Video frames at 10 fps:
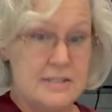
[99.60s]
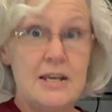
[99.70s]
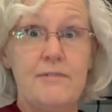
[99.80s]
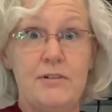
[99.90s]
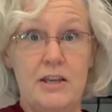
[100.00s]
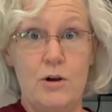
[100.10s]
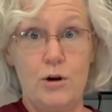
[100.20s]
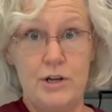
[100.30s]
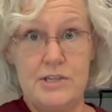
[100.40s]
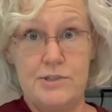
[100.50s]
definitely
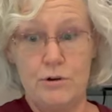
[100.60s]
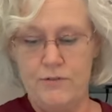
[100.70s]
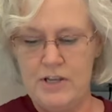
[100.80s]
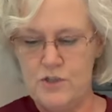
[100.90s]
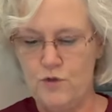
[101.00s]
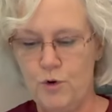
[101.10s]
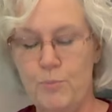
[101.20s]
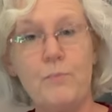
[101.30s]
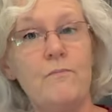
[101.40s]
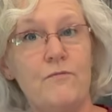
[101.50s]
hearty servings for a
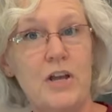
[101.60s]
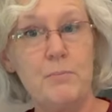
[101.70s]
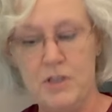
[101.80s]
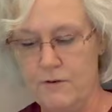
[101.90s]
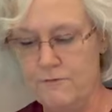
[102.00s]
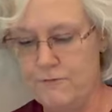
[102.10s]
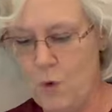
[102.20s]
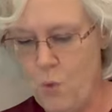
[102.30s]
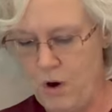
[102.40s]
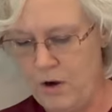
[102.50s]
family of
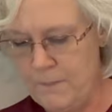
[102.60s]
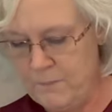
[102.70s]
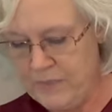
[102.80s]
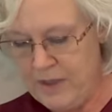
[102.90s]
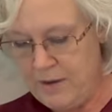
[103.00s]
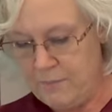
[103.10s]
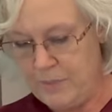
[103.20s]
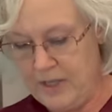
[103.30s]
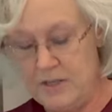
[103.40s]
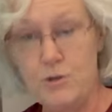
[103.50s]
4,
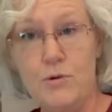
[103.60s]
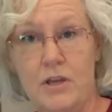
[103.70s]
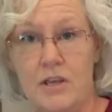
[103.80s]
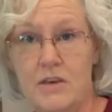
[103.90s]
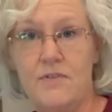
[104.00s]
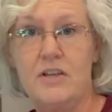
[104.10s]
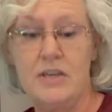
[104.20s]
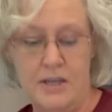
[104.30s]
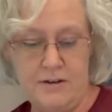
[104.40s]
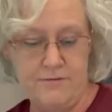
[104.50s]
but you could even
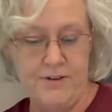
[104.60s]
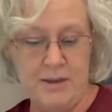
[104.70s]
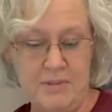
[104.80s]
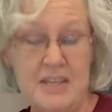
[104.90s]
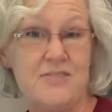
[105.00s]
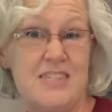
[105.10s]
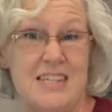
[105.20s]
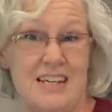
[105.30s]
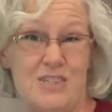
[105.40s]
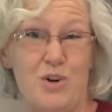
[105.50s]
get family of
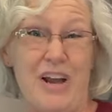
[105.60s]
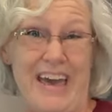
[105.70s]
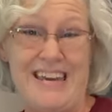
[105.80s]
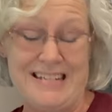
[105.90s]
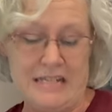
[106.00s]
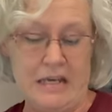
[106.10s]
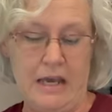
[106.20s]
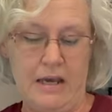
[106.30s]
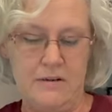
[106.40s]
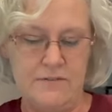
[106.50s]
6 or 8
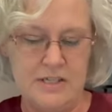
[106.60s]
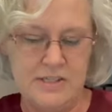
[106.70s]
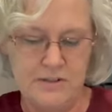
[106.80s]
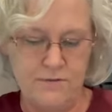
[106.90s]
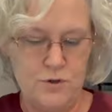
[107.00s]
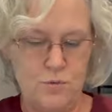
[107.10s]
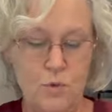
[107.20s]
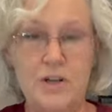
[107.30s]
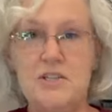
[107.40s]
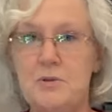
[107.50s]
out of this if you
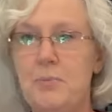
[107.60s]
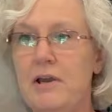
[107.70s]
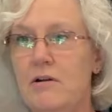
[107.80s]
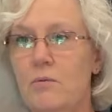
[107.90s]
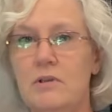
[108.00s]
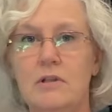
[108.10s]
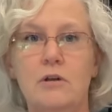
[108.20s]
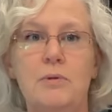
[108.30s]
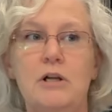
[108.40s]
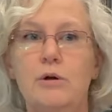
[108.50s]
wanted to pair it with a
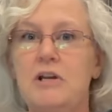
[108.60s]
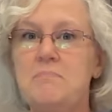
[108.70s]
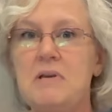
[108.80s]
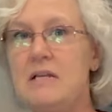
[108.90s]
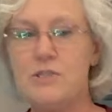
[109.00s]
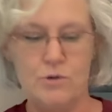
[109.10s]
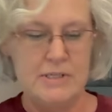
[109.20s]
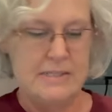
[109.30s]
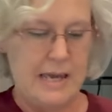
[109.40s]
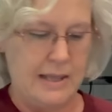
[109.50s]
little bit of green beans or a
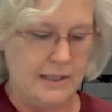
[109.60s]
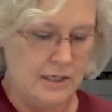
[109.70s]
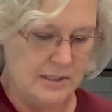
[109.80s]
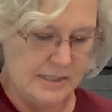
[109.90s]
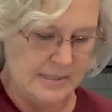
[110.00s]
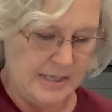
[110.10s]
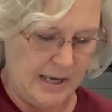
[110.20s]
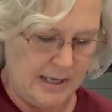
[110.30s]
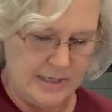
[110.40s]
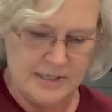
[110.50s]
salad on the
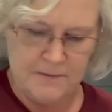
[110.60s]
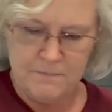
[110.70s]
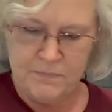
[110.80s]
side.